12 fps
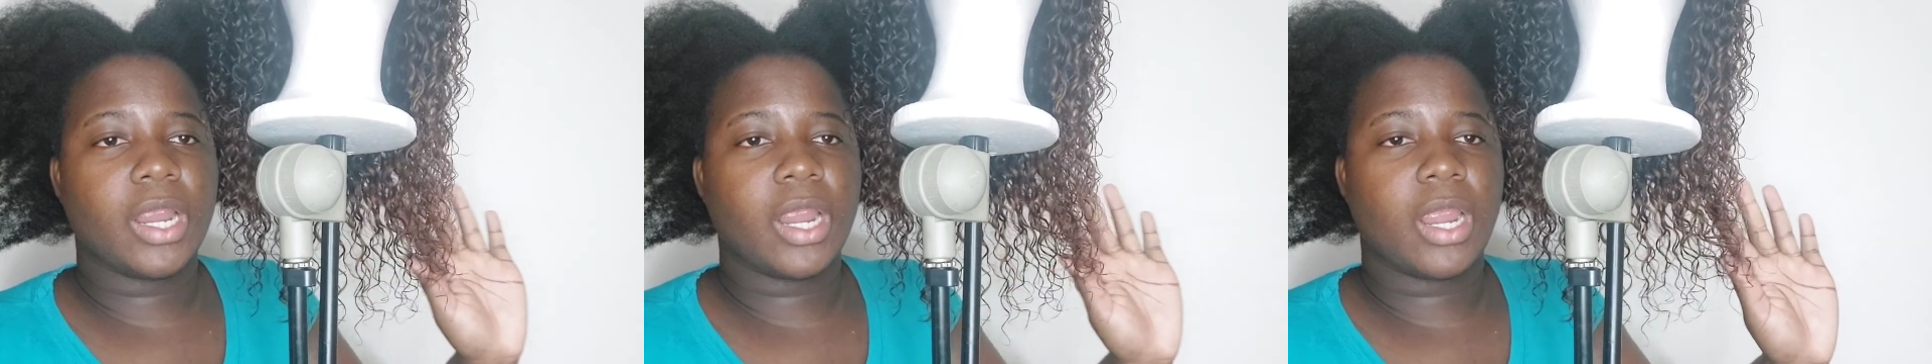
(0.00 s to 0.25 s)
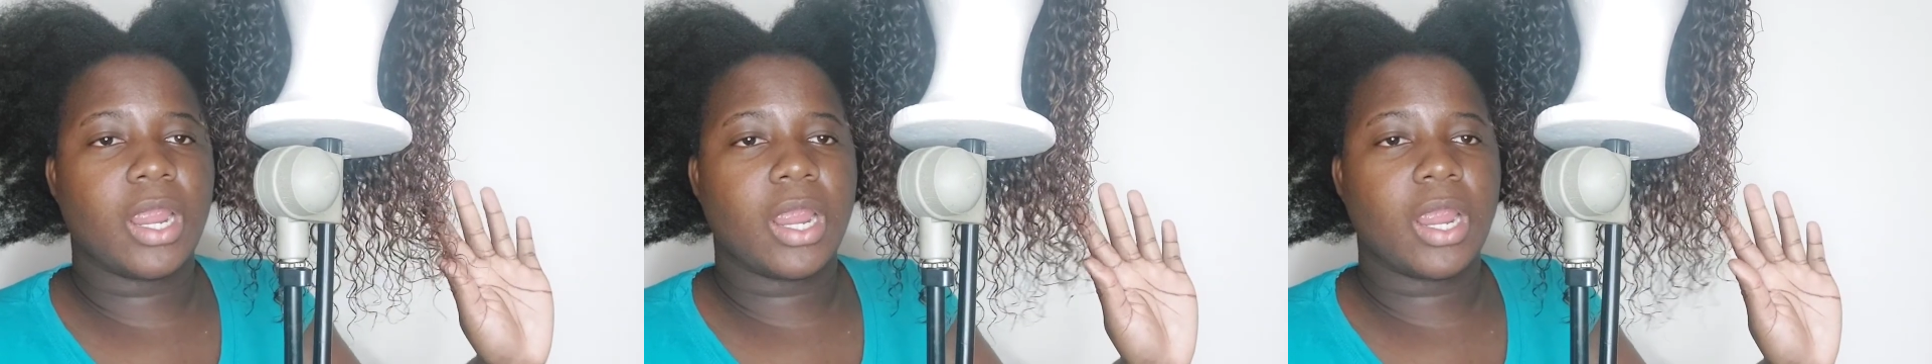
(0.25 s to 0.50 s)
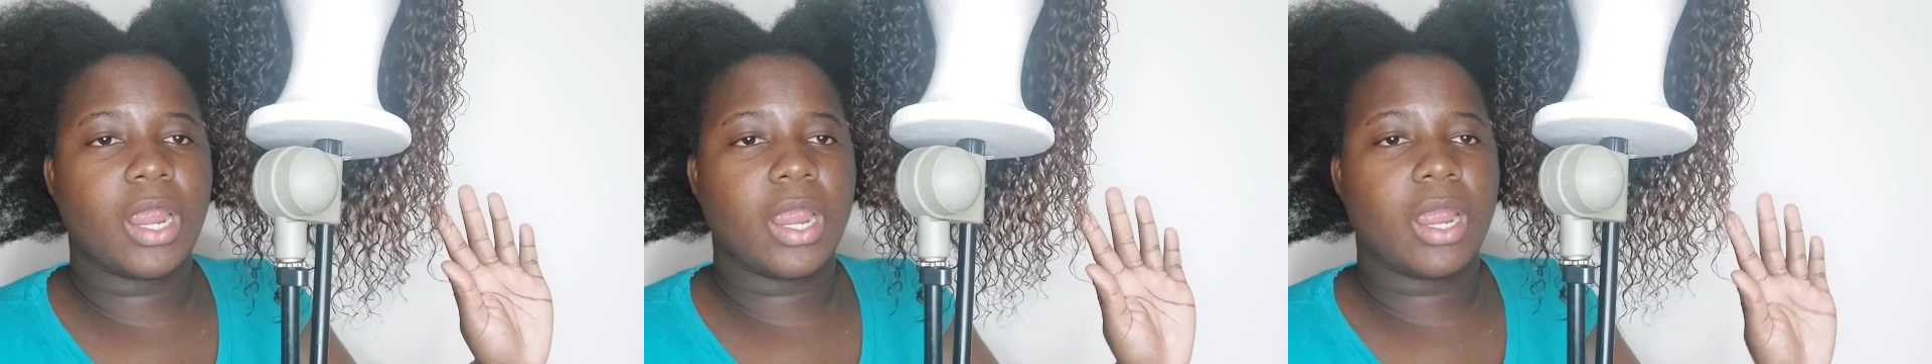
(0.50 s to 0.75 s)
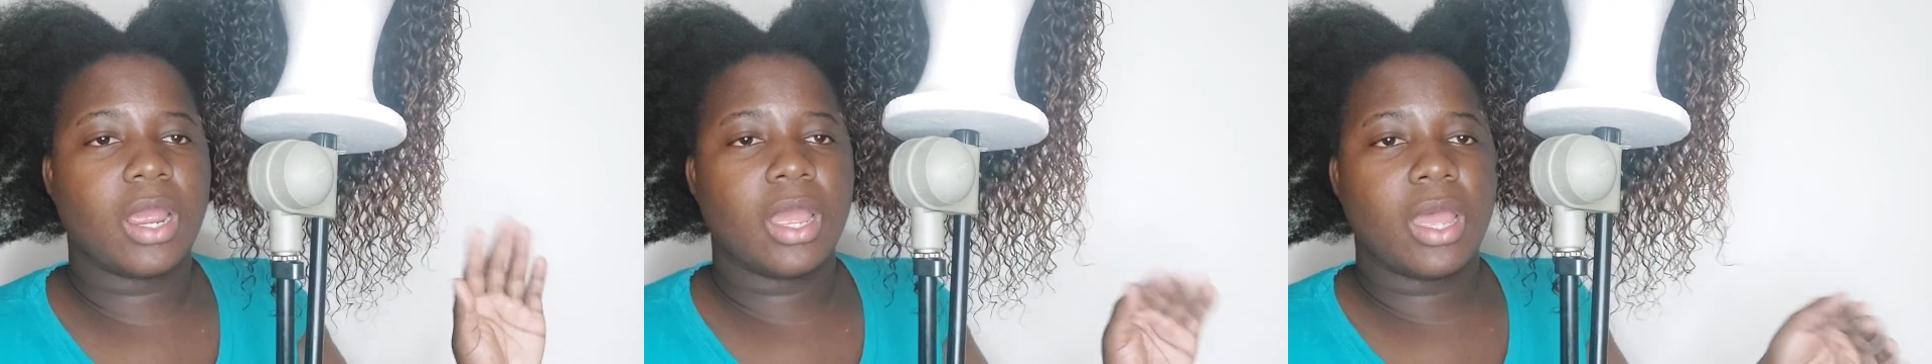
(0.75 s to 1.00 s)
But I
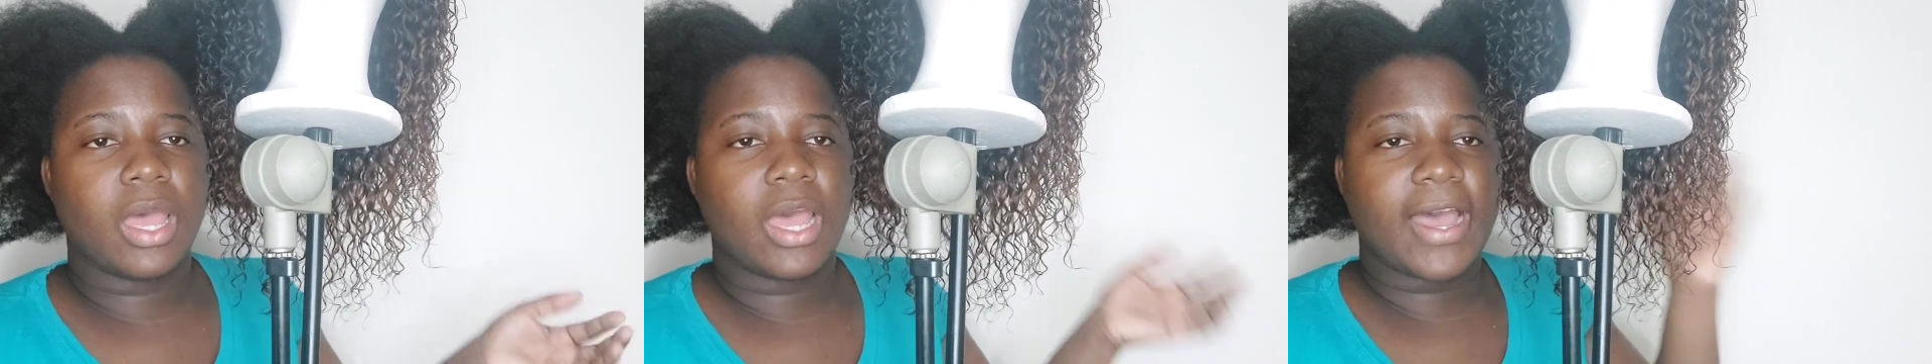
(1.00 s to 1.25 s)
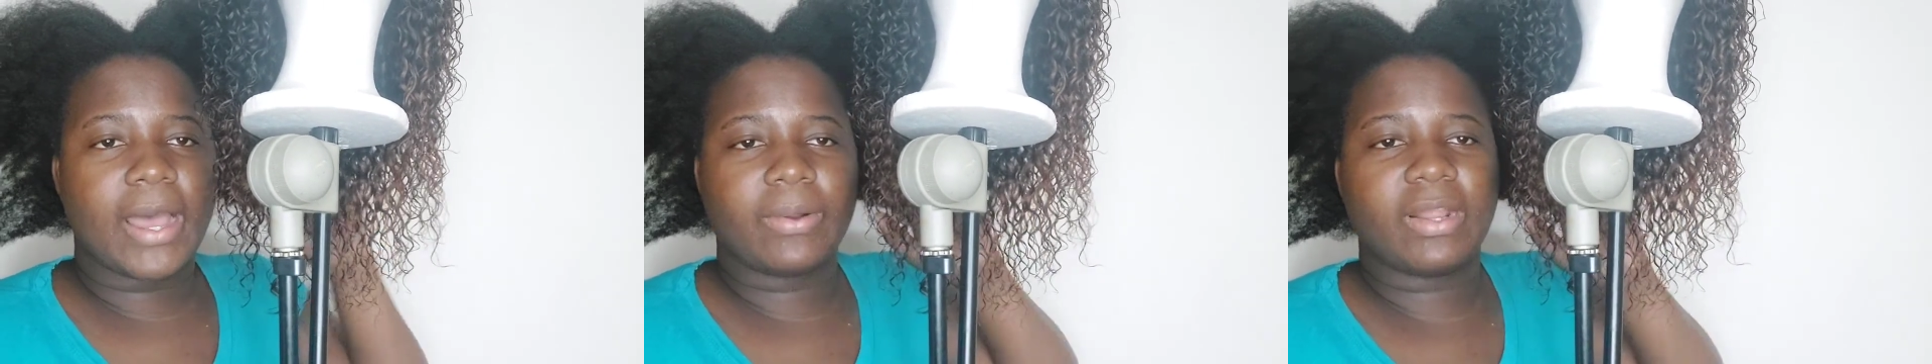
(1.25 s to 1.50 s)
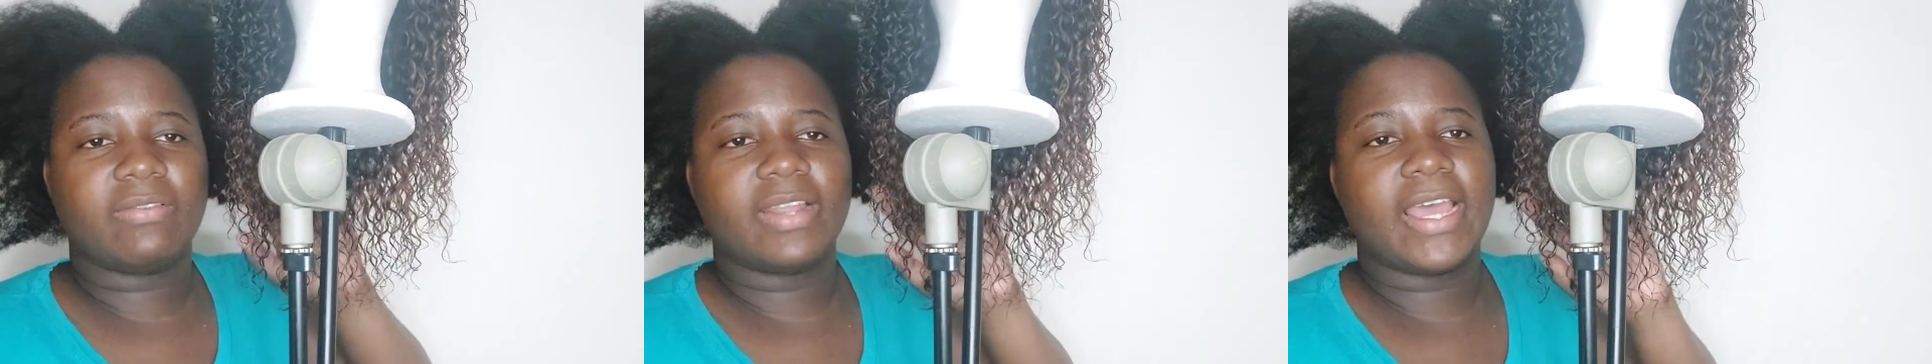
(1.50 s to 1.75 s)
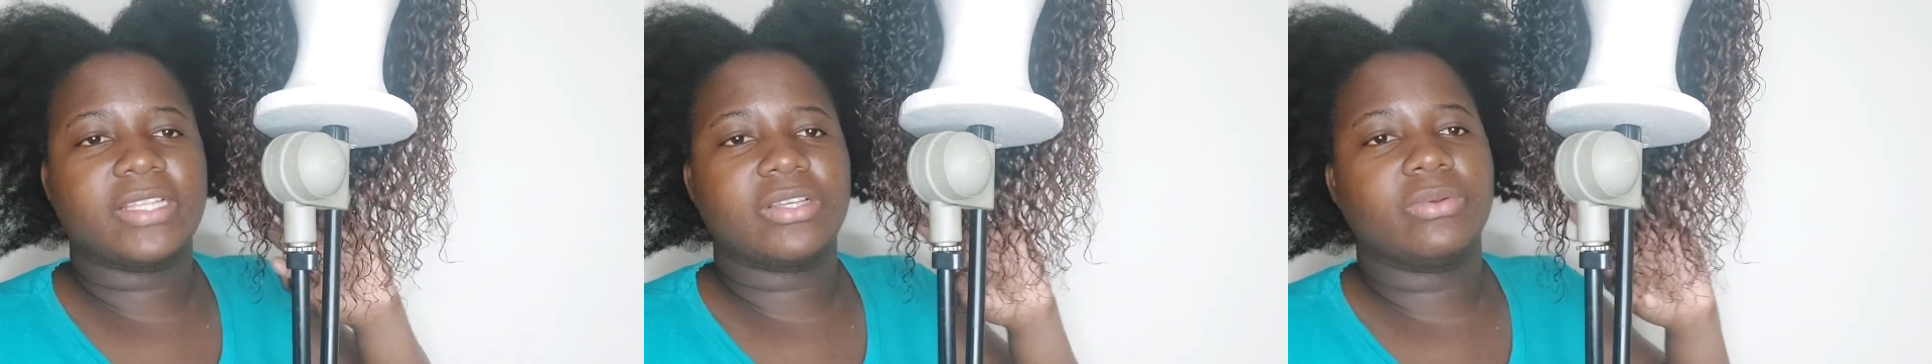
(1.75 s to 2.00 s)
promise you, once
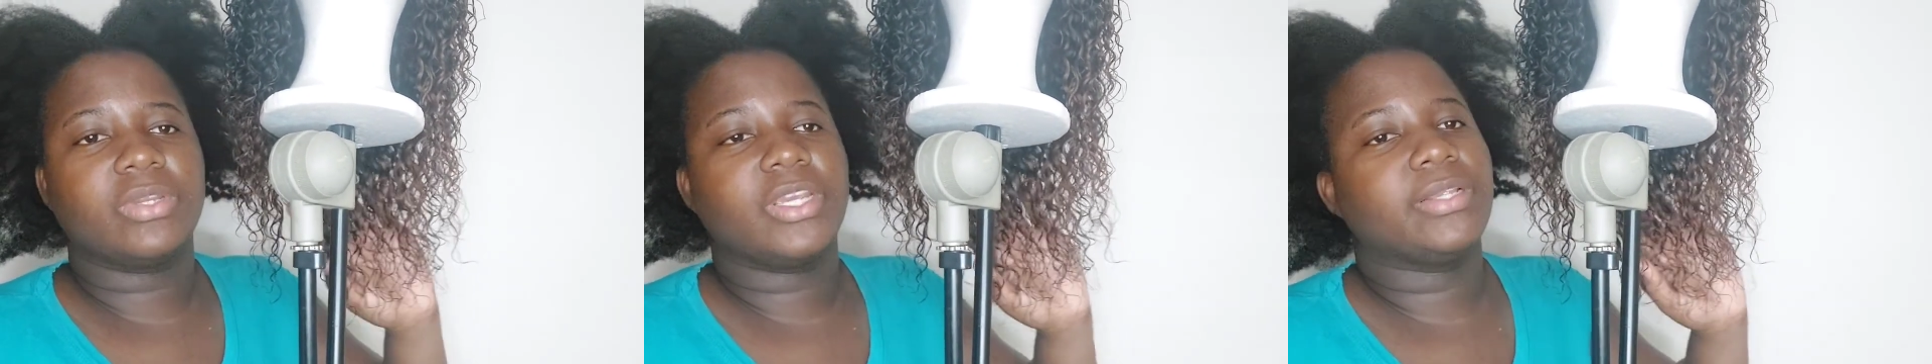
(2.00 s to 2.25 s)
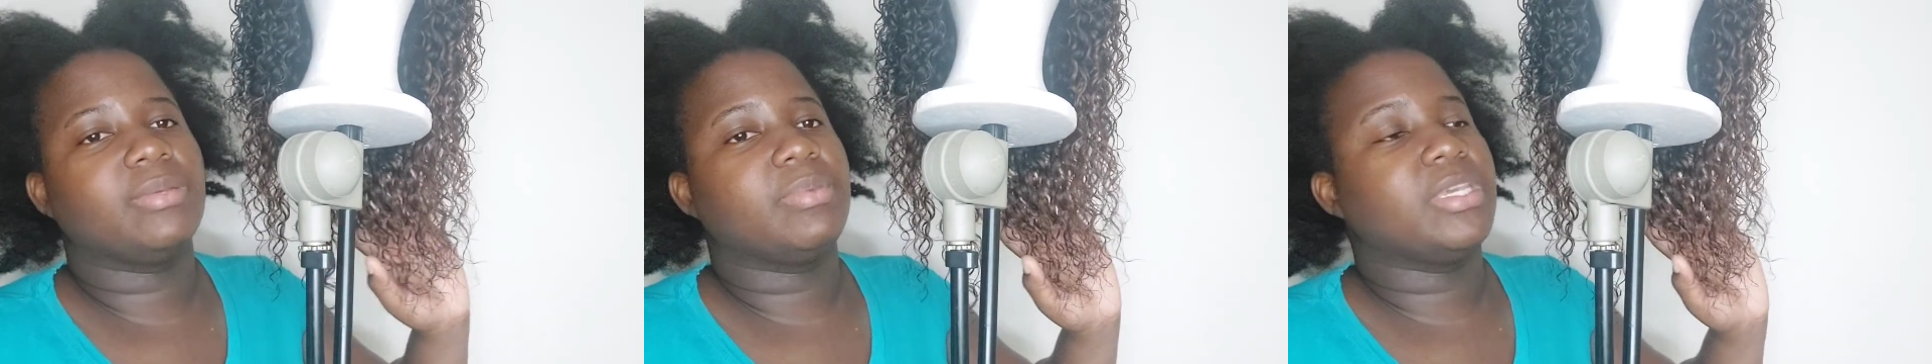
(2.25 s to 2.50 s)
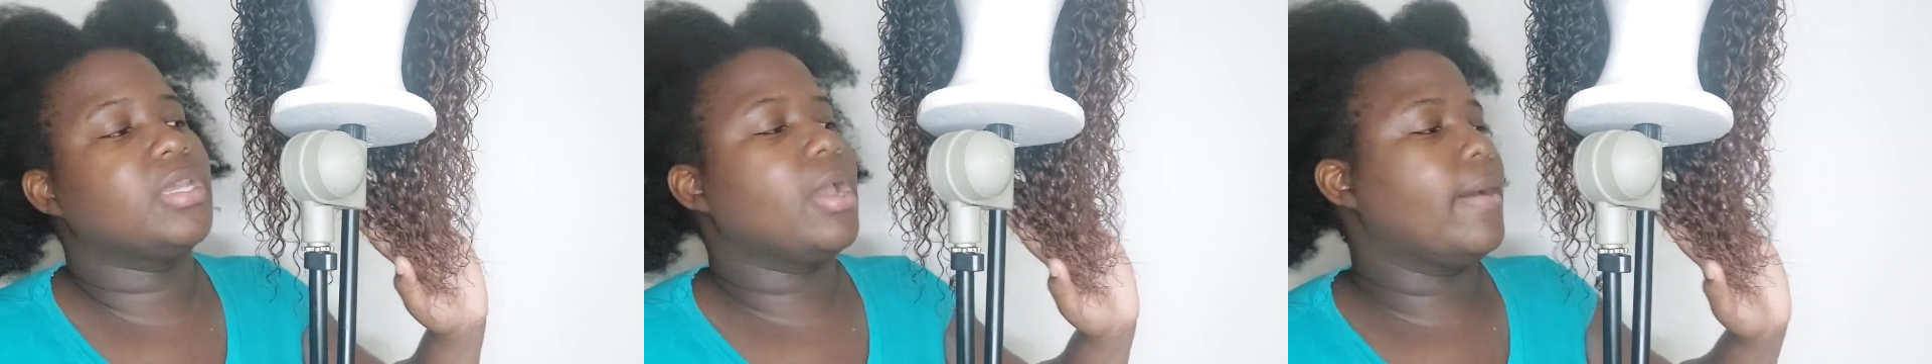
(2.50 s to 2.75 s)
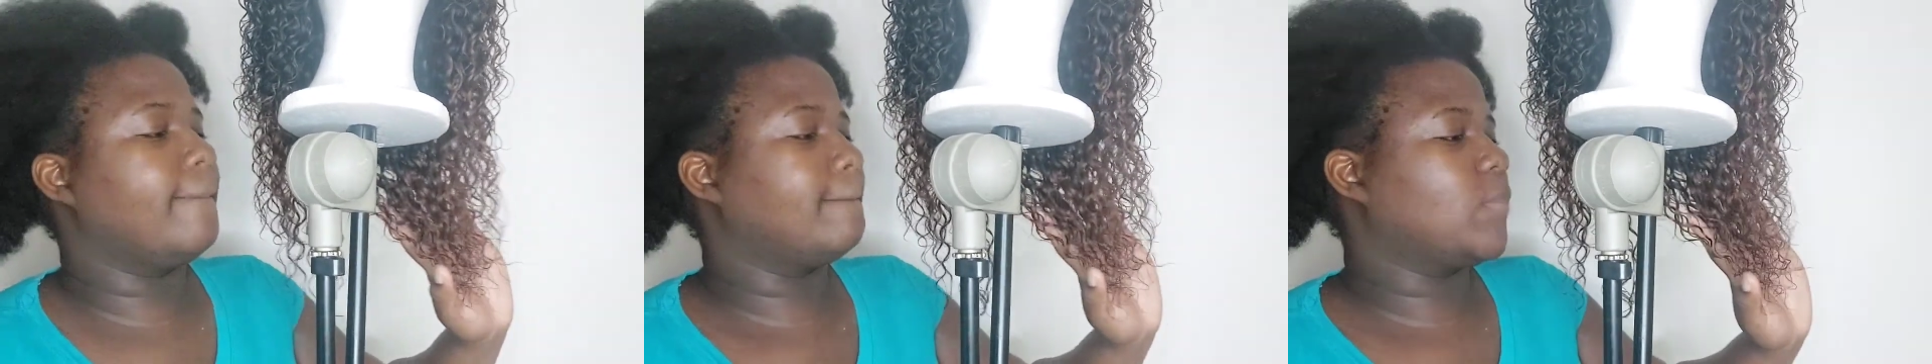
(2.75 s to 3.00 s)
you wear it throughout the
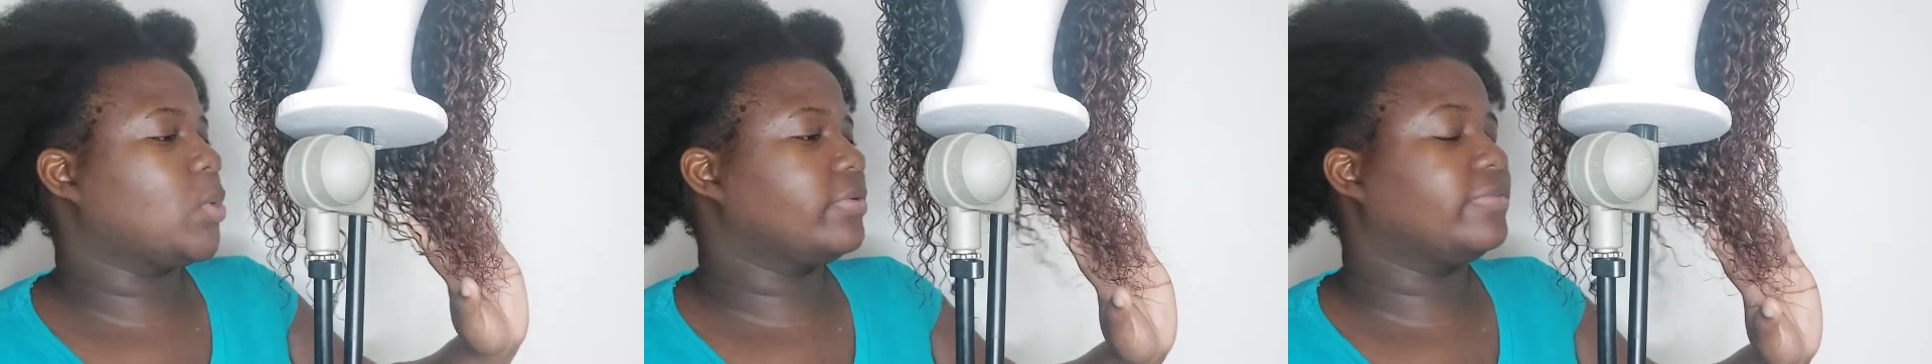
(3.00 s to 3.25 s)
day,